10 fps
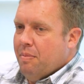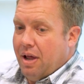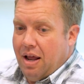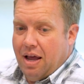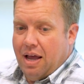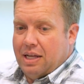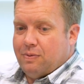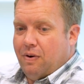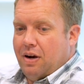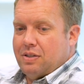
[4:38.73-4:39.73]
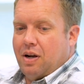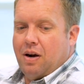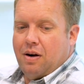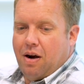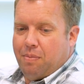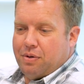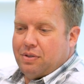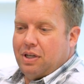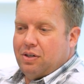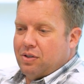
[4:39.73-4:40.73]
But as far as our
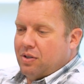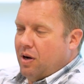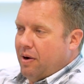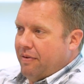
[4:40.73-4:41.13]
procedures go,